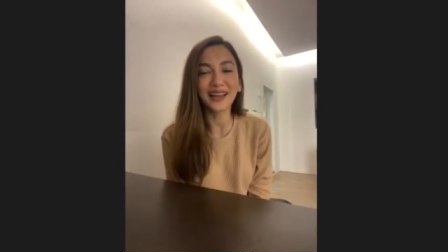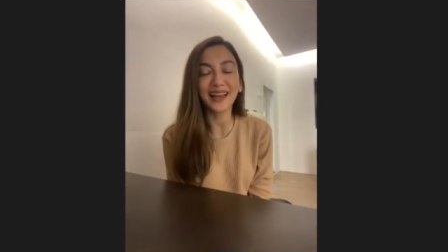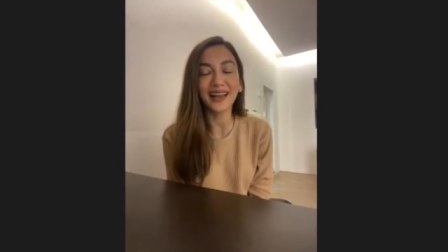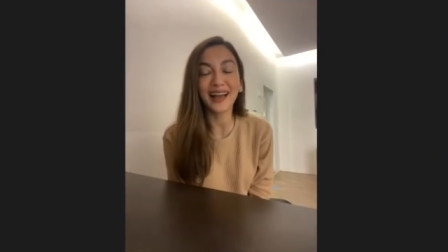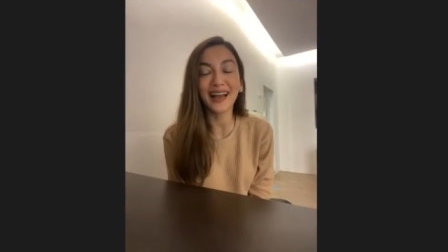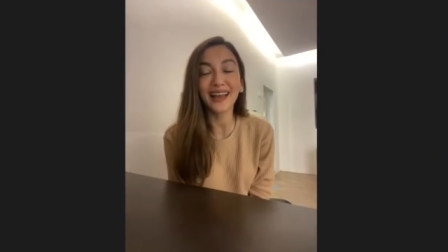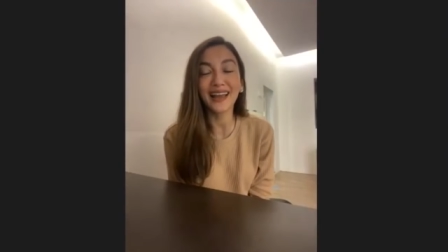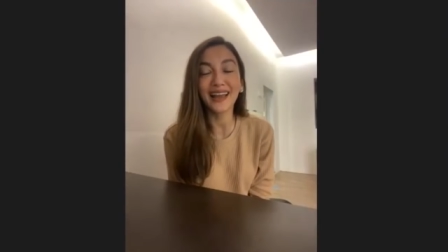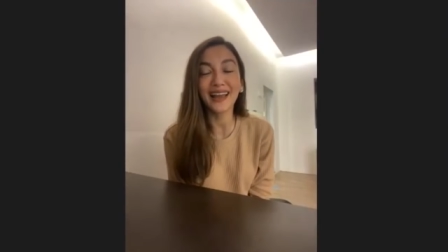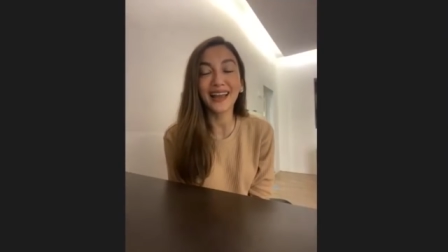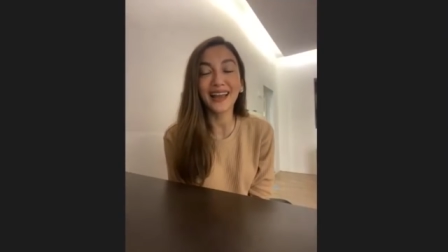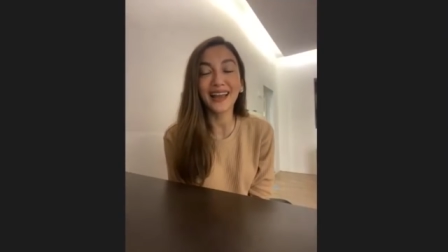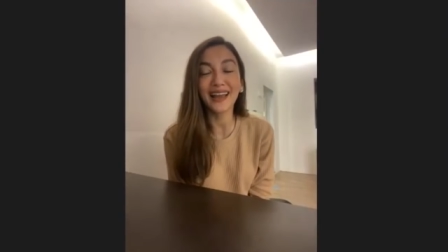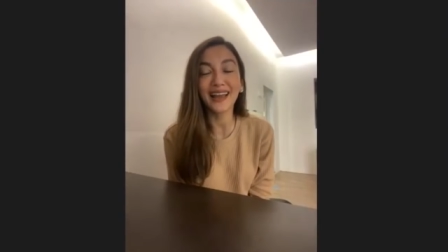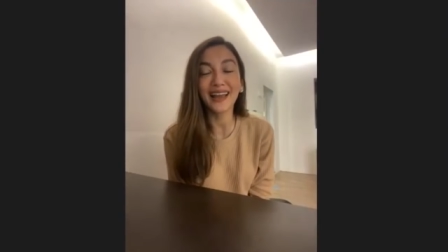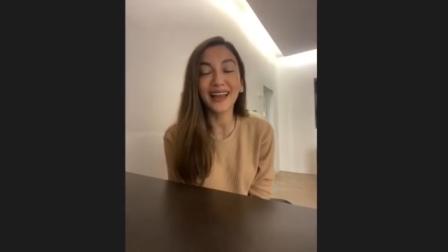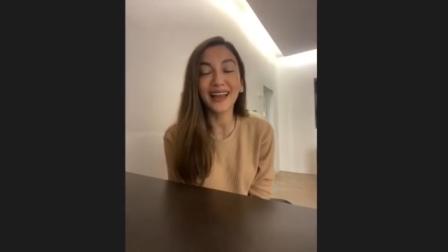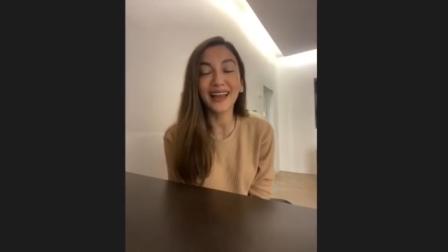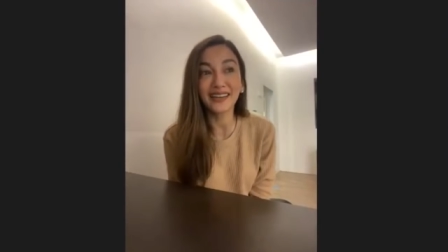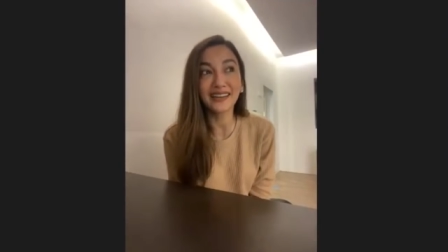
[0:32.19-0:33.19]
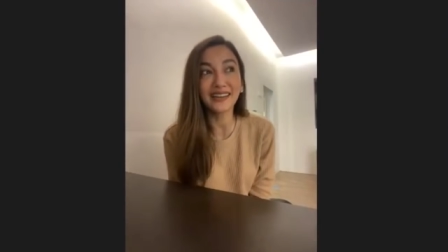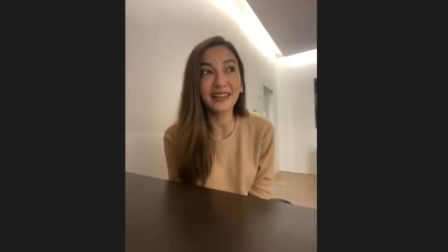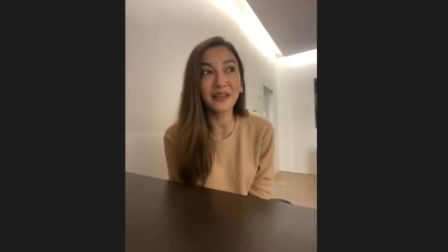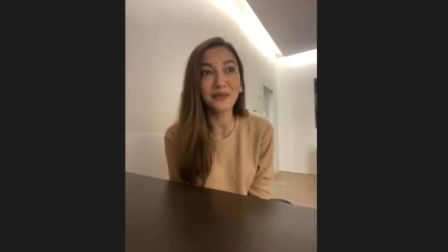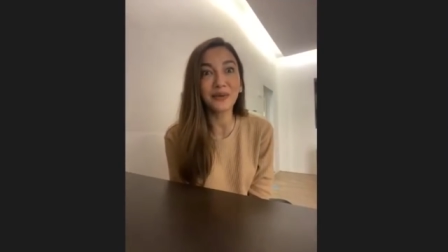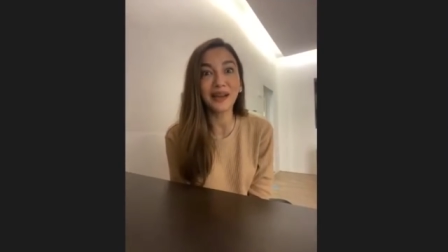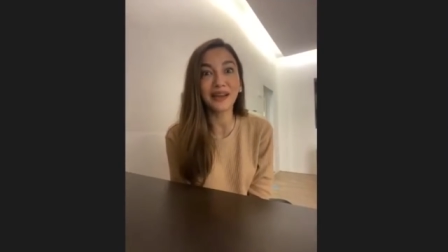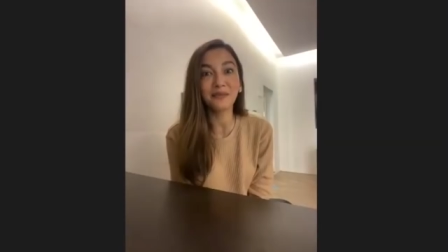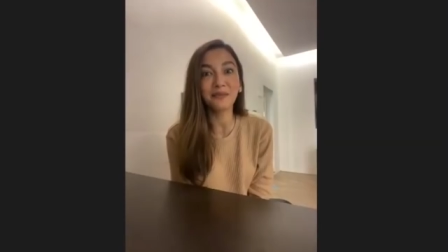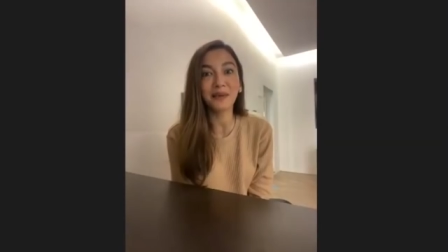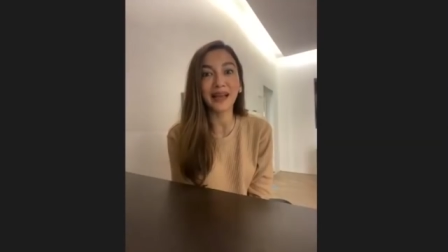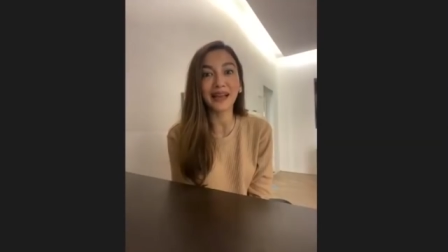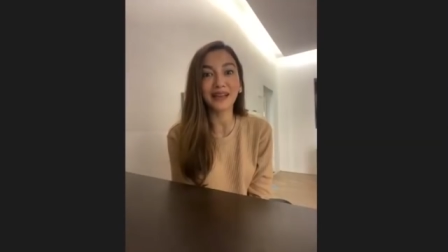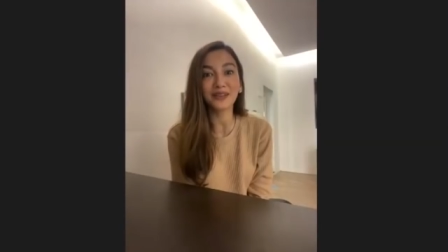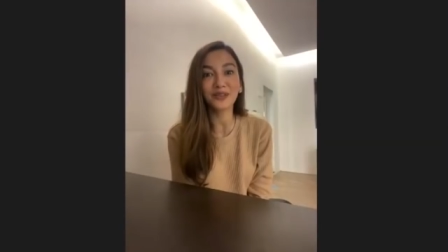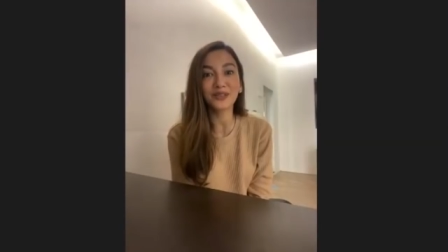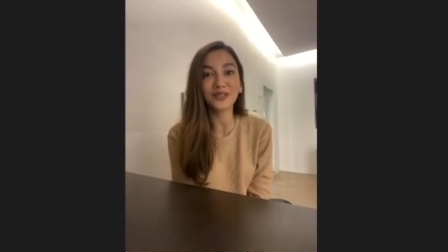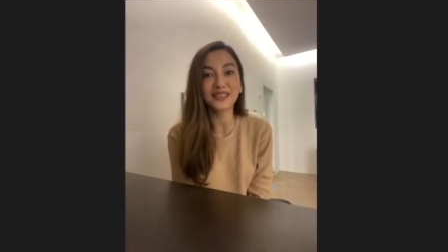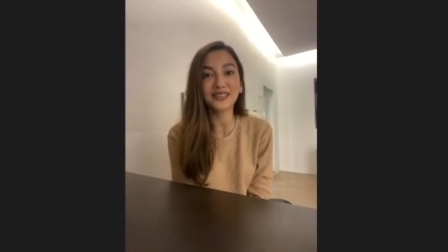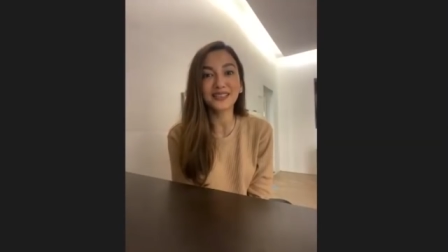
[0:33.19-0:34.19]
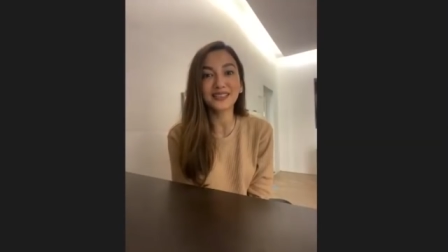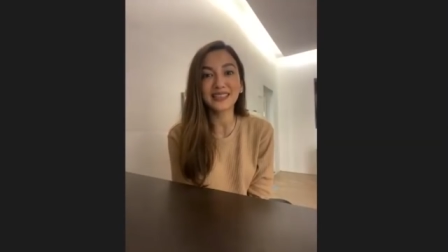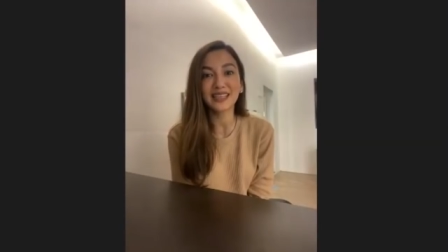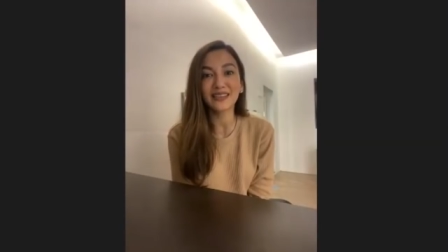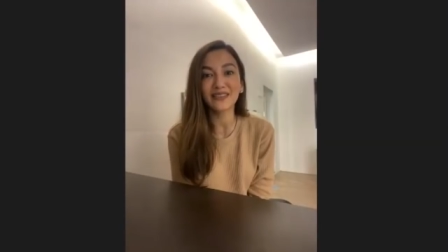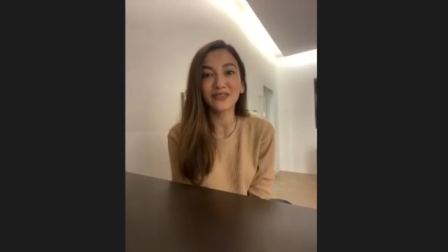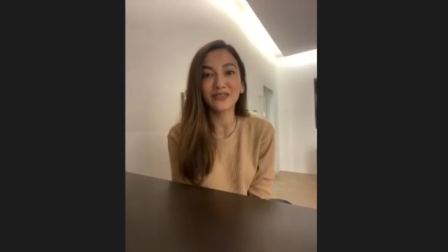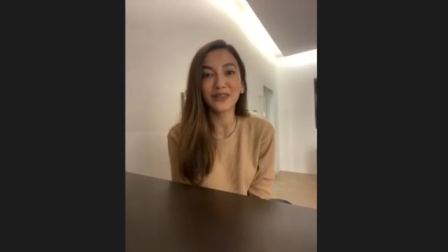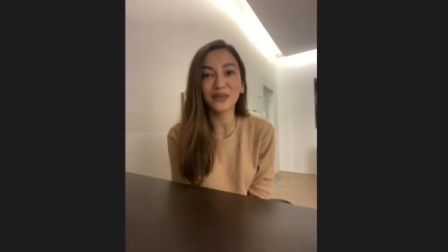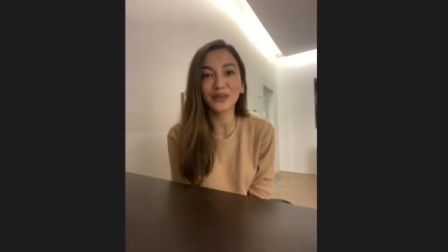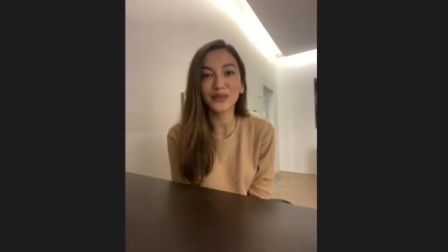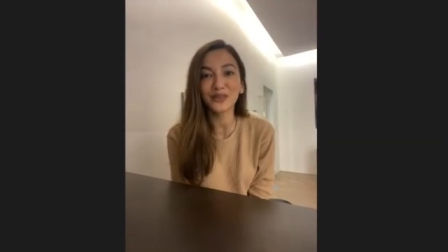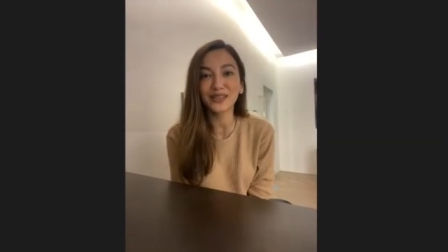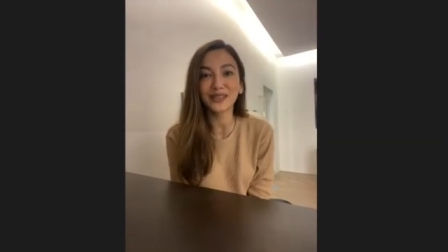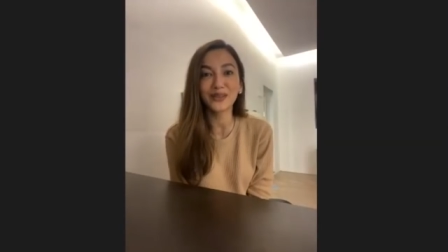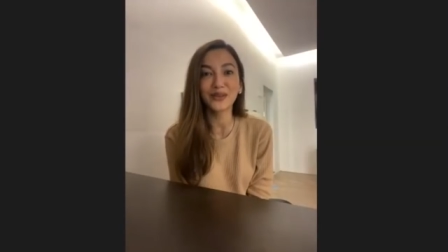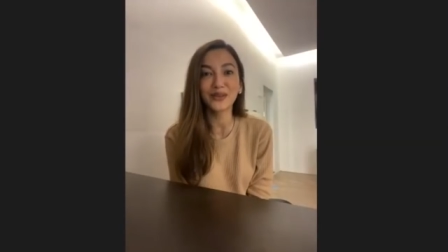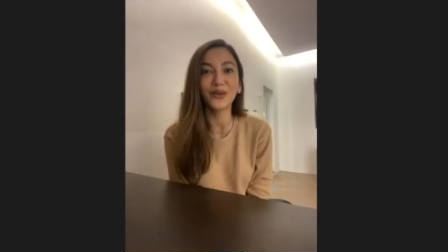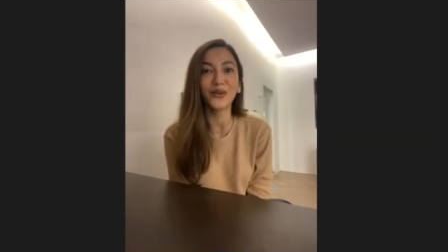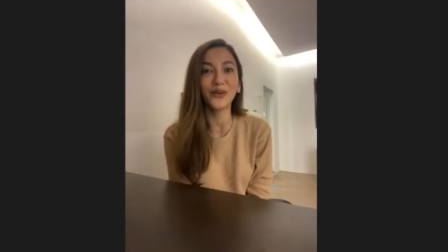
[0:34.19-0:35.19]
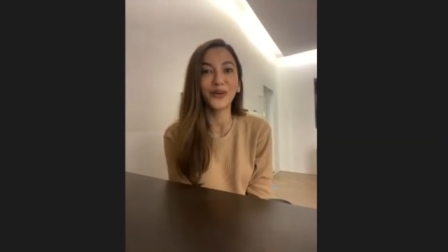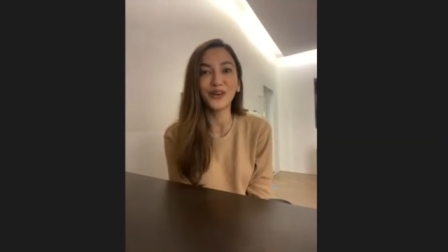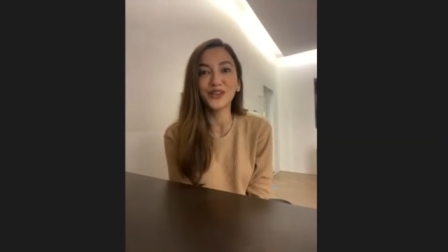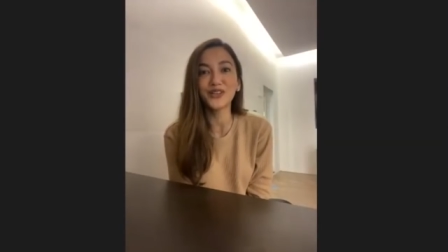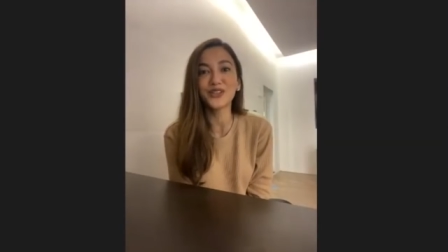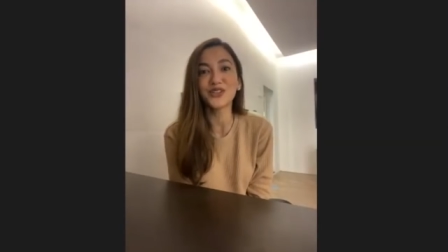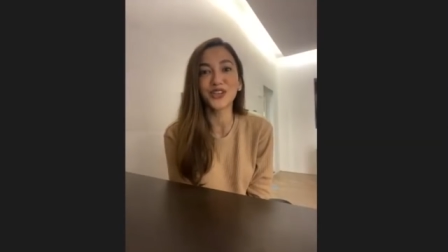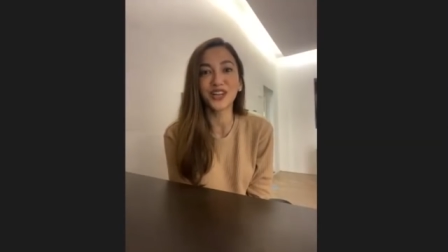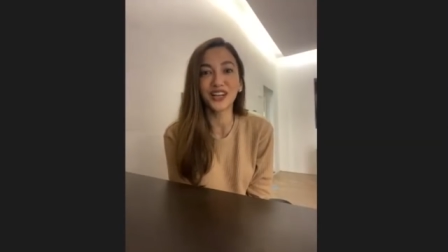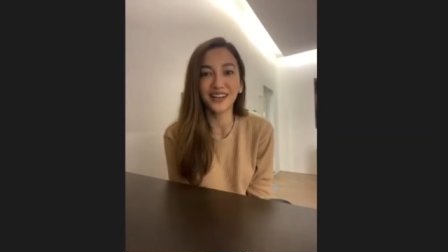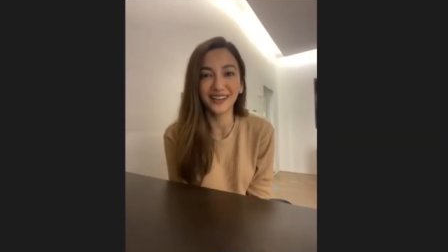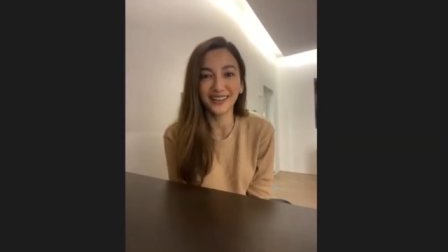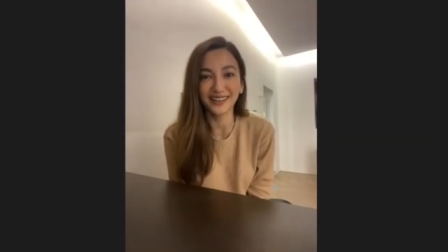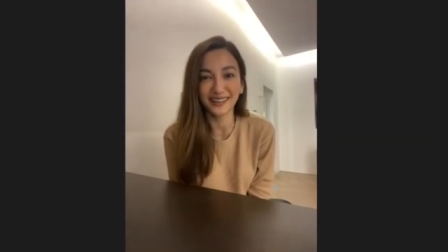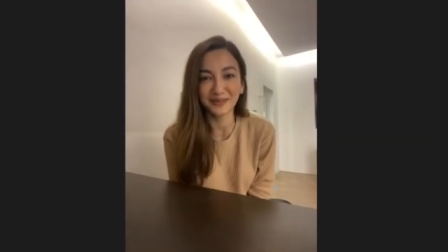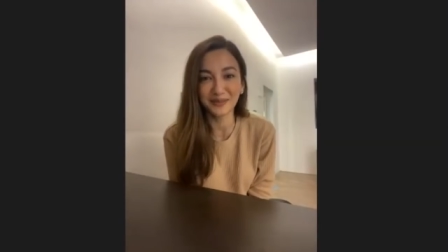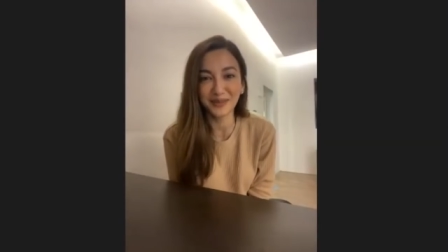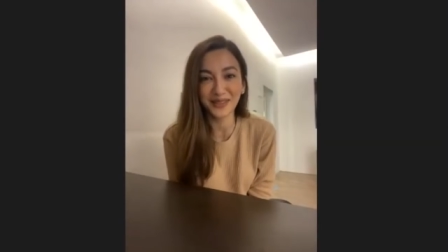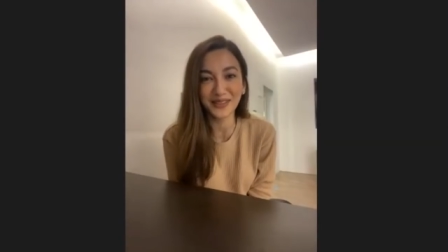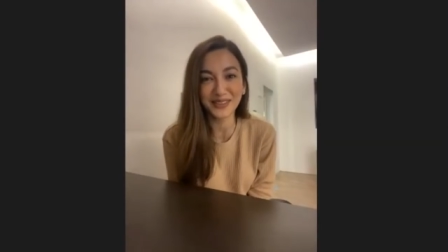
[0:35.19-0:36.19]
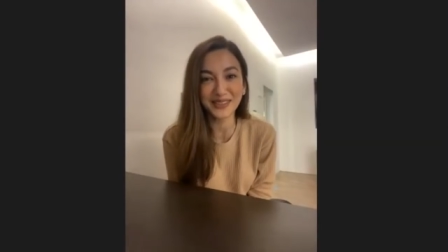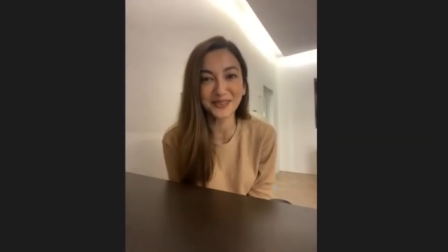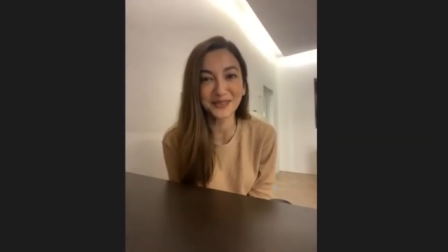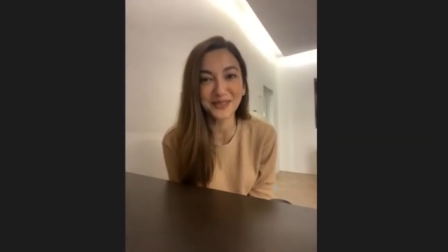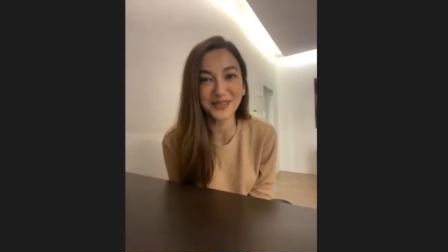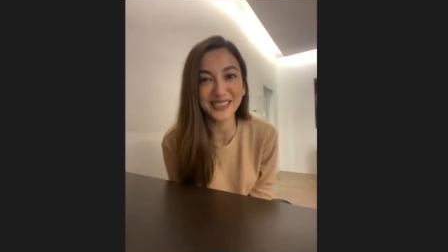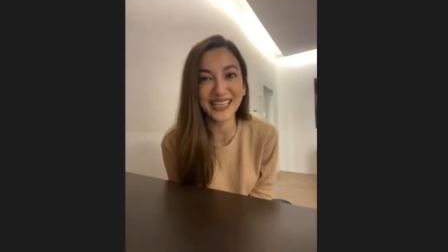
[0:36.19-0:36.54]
I suddenly went back to season 7 when you said Gauahar Jaan because it was